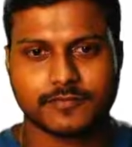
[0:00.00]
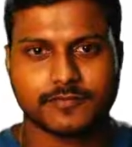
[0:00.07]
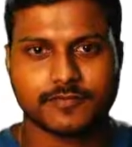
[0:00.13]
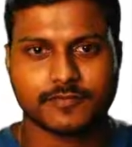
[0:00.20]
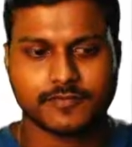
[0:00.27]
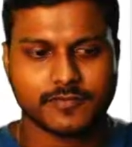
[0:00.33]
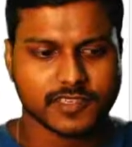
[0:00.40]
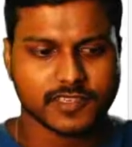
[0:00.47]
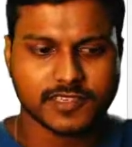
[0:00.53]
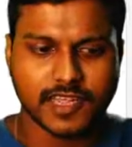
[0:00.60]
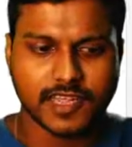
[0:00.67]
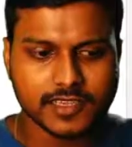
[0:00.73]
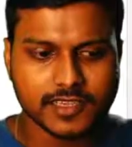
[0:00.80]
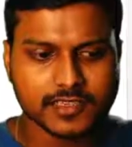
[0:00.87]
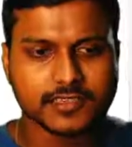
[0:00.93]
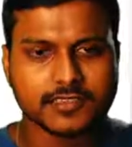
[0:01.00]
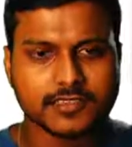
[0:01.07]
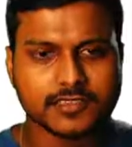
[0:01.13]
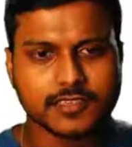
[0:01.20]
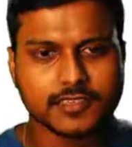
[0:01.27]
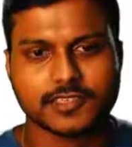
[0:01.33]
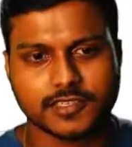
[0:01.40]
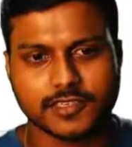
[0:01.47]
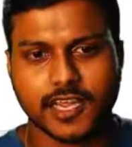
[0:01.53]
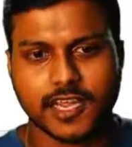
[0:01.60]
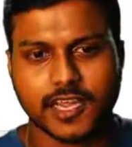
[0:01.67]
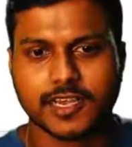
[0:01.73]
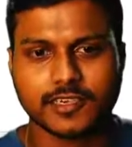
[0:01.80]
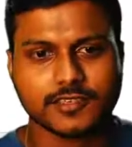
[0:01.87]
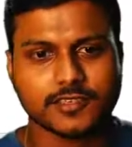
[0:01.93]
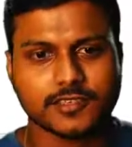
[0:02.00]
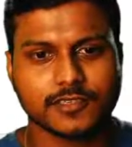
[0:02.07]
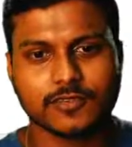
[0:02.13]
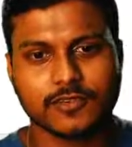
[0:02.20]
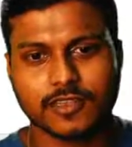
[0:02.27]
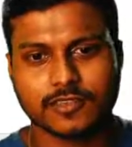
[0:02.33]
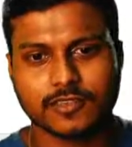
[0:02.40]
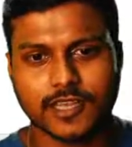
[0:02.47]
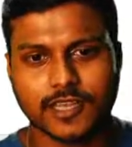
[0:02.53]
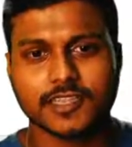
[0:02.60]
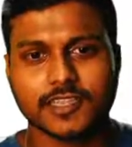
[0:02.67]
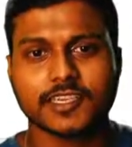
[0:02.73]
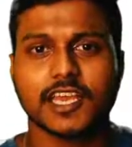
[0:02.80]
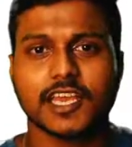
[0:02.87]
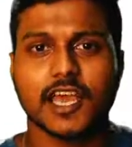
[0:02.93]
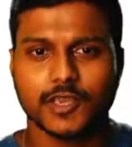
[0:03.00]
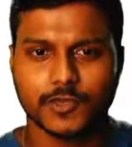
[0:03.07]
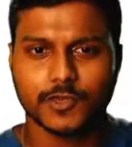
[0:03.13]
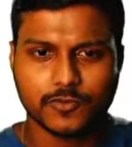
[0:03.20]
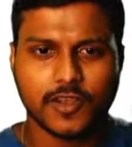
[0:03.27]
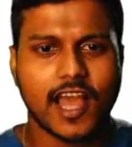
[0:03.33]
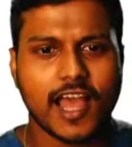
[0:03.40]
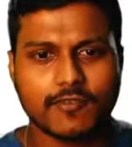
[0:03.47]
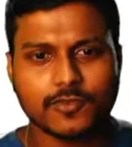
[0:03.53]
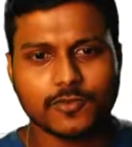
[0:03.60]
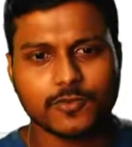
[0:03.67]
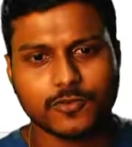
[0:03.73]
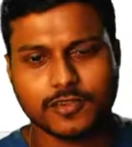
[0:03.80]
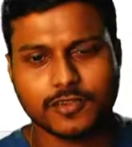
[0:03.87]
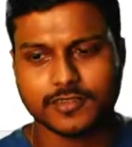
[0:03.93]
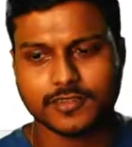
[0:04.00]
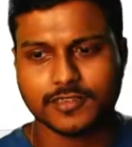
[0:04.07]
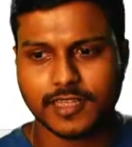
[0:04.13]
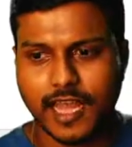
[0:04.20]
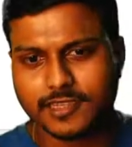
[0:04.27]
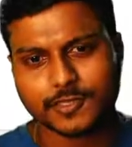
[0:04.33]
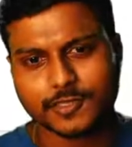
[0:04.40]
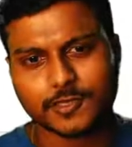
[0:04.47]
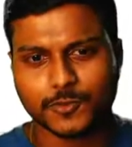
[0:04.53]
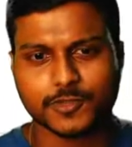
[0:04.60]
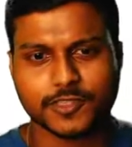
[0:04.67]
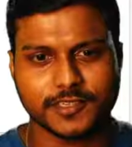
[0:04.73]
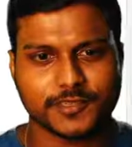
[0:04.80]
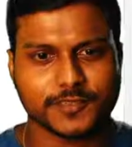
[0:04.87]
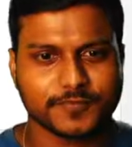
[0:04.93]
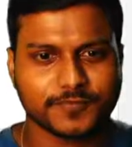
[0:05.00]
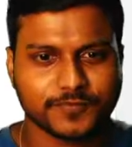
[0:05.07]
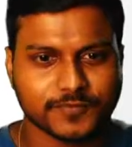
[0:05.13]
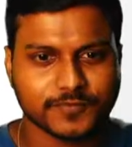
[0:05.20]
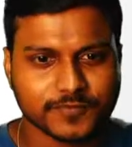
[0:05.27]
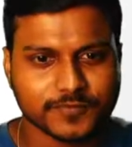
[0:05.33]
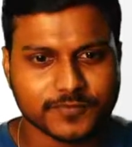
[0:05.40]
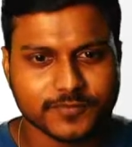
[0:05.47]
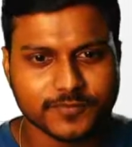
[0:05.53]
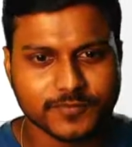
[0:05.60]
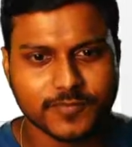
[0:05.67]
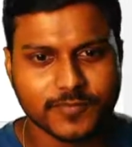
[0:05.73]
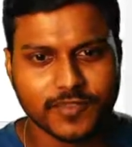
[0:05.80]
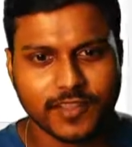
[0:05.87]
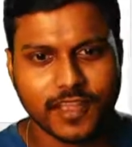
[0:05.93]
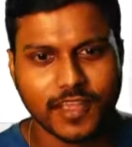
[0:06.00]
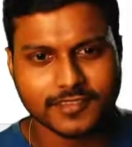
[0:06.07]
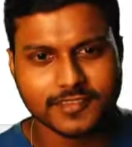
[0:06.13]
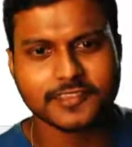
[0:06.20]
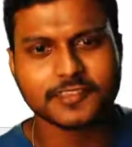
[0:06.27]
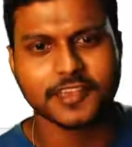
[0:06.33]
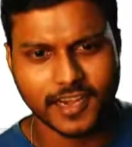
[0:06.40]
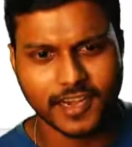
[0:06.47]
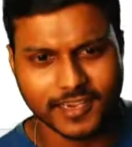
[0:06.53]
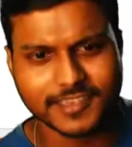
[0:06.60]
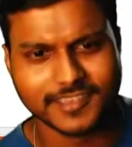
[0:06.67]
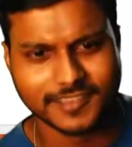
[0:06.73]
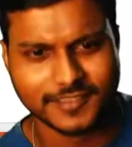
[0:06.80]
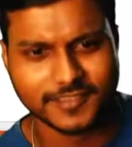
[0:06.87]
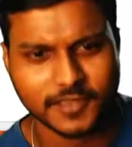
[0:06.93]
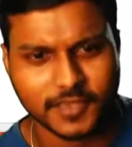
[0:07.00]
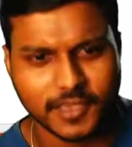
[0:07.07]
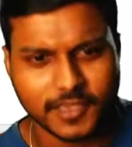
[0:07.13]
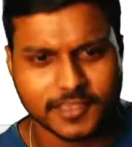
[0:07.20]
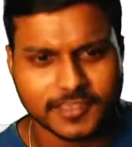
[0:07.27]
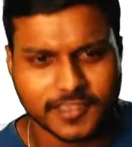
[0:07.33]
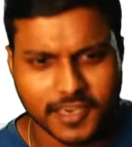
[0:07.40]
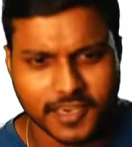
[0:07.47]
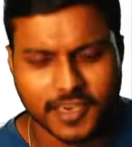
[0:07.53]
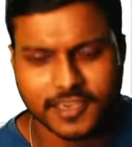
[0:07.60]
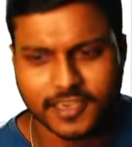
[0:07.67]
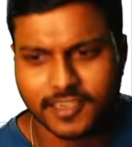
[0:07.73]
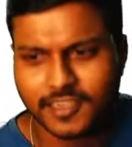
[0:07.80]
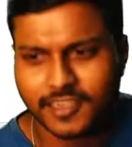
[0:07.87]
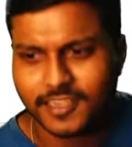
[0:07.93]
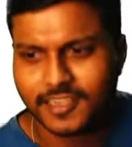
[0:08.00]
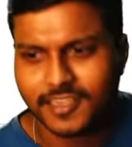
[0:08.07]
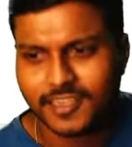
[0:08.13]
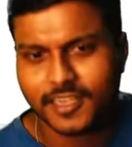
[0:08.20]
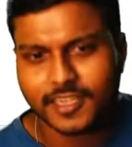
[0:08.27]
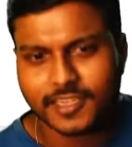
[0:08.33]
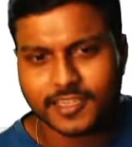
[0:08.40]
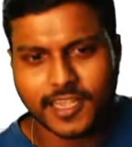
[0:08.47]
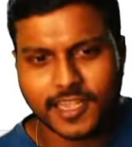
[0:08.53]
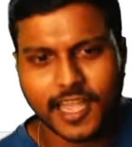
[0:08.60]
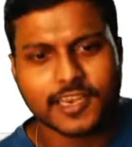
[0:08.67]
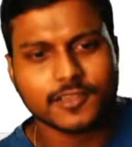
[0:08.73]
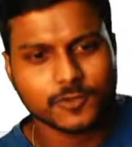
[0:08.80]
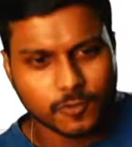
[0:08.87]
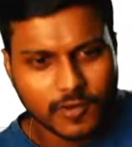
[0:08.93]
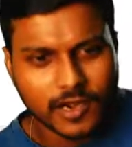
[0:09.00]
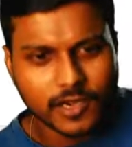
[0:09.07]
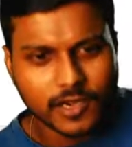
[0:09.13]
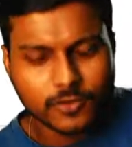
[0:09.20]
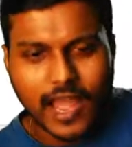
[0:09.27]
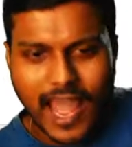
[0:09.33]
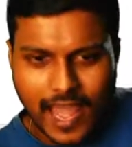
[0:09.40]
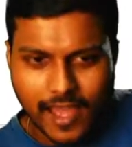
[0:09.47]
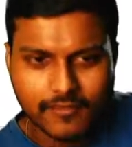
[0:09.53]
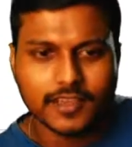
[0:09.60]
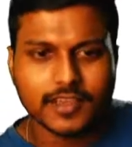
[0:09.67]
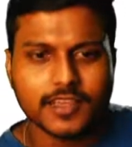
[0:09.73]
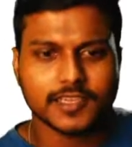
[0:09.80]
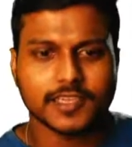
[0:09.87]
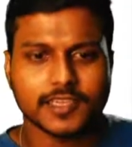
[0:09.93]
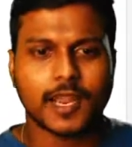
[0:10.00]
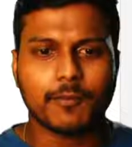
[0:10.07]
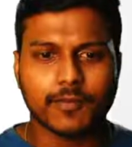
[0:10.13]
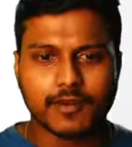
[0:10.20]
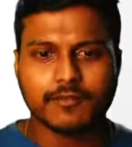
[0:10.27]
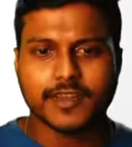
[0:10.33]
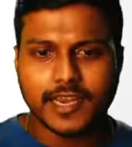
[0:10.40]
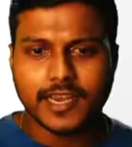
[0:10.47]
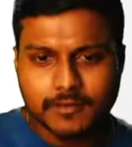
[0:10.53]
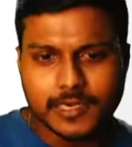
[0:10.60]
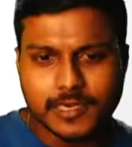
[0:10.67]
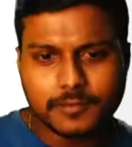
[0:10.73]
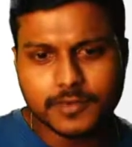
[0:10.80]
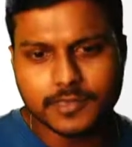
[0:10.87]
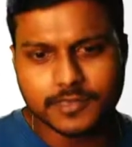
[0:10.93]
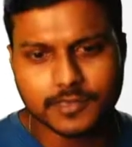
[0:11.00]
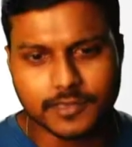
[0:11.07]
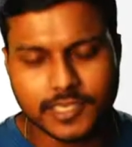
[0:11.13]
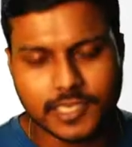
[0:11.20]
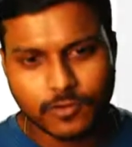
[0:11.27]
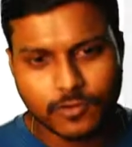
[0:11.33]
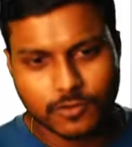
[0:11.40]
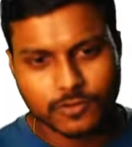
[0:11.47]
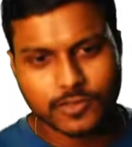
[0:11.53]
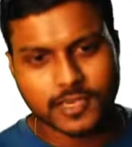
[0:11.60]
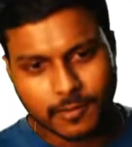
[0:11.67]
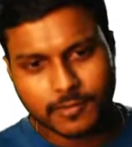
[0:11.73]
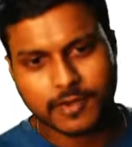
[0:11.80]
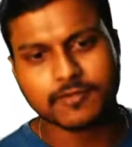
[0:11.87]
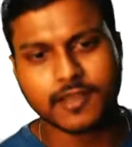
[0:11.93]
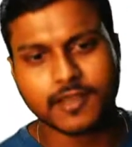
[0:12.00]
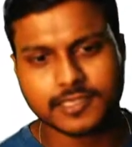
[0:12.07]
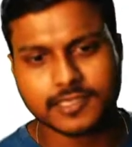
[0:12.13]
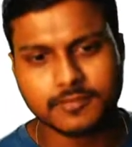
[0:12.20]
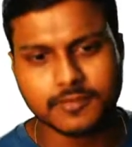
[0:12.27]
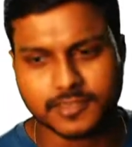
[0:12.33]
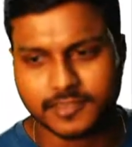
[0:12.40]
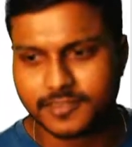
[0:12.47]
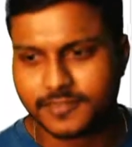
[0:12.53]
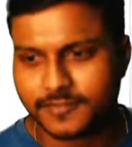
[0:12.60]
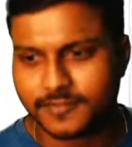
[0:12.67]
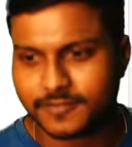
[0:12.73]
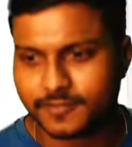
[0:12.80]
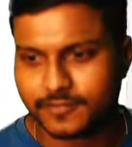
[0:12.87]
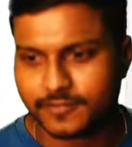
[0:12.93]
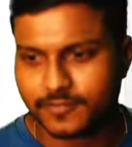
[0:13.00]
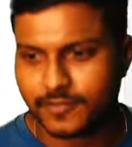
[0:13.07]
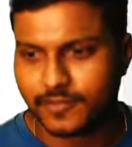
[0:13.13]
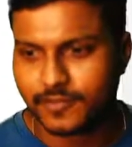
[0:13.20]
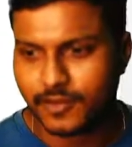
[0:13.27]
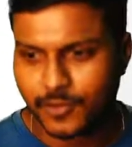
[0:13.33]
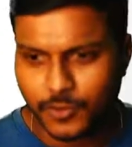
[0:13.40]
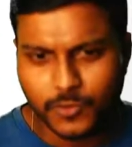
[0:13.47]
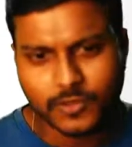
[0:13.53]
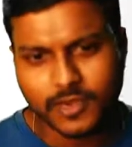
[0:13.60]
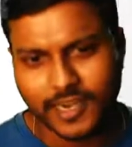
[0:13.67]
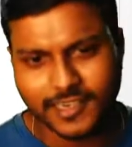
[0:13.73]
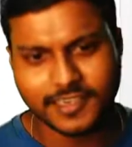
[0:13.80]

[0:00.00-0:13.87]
Just answer this question and you have your answer. I think you have your the answer to this. Is this correct? Is this correct? Can a Zomato have the number of delivery person equal to the number of customers? No, right?